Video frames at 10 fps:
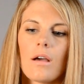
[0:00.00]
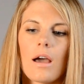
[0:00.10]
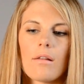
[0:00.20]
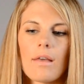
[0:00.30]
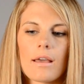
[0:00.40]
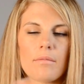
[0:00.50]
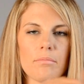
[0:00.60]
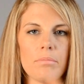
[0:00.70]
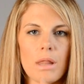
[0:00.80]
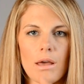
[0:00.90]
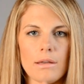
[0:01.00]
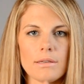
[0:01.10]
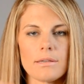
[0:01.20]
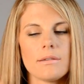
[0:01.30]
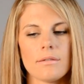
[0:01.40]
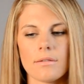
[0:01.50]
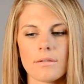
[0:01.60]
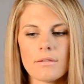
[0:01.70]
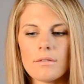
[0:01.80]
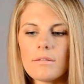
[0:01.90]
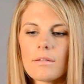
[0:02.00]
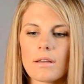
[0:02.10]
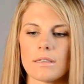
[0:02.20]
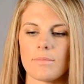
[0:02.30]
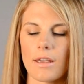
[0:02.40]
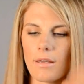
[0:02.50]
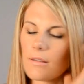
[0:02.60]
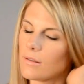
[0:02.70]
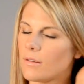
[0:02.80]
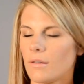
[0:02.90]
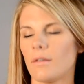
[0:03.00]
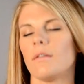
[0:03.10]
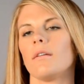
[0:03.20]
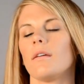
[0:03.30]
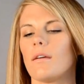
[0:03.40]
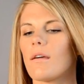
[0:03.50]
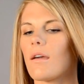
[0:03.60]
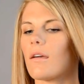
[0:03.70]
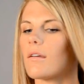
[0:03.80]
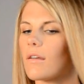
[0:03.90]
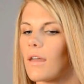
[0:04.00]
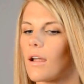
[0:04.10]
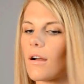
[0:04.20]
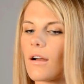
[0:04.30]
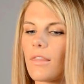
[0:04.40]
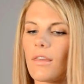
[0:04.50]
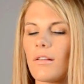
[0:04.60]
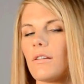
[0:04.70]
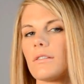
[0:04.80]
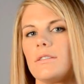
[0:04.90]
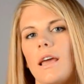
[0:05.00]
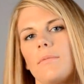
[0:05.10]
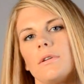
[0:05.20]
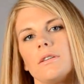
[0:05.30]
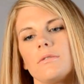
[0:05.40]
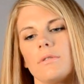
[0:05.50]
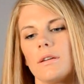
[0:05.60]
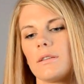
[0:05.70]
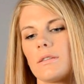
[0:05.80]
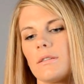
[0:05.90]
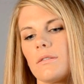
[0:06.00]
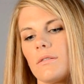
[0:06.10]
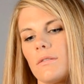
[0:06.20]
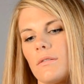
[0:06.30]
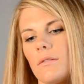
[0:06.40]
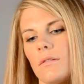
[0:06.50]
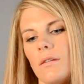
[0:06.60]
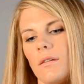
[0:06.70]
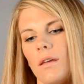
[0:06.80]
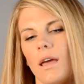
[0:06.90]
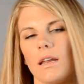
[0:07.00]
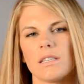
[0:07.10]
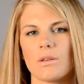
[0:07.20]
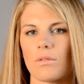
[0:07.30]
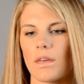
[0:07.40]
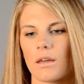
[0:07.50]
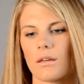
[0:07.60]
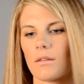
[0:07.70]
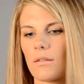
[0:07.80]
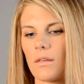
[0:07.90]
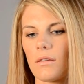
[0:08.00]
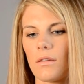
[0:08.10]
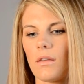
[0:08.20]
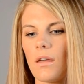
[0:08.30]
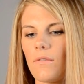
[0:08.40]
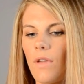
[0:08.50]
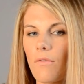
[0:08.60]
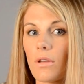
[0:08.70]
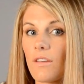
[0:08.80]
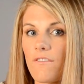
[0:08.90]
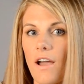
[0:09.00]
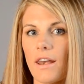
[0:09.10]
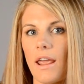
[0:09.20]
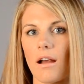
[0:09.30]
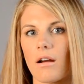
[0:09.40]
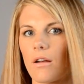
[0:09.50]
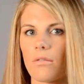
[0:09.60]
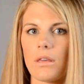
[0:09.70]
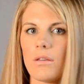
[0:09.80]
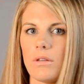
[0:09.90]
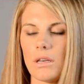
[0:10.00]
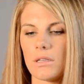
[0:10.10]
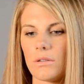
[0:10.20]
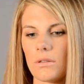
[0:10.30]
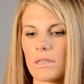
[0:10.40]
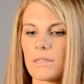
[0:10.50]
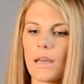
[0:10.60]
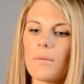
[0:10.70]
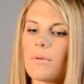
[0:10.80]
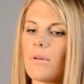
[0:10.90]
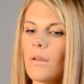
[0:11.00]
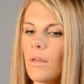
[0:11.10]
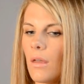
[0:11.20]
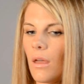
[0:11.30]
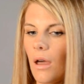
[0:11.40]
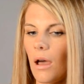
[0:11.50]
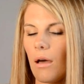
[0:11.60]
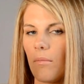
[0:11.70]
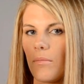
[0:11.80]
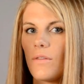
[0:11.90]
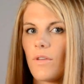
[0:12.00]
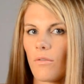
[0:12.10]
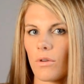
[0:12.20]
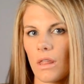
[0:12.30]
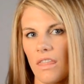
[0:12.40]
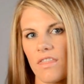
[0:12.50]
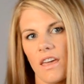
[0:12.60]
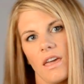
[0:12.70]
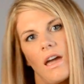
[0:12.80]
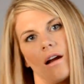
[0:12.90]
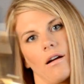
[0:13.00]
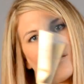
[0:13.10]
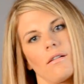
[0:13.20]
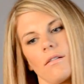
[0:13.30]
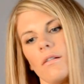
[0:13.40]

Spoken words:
I don't like them blunt because my hair, I think, looks damaged when it's so thick. If you have really fine hair, I don't think you need to do this step, but if you have really thick hair,